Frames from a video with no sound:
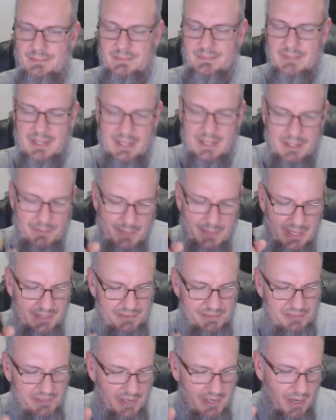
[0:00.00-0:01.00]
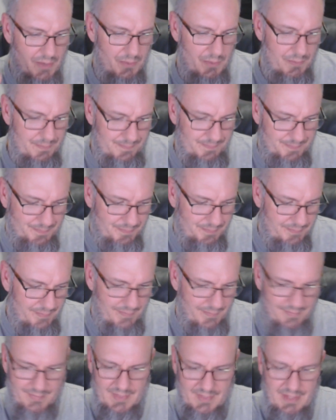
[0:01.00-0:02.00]
Anyway, so
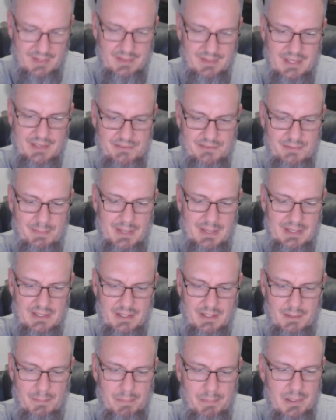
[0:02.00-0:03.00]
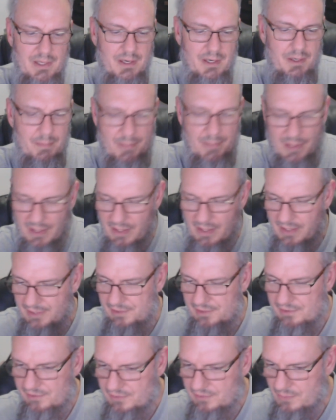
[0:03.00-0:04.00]
that's my little blurb on
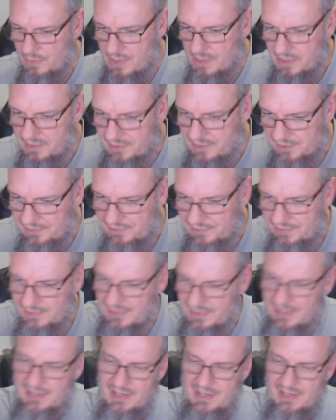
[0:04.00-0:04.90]
squonkers.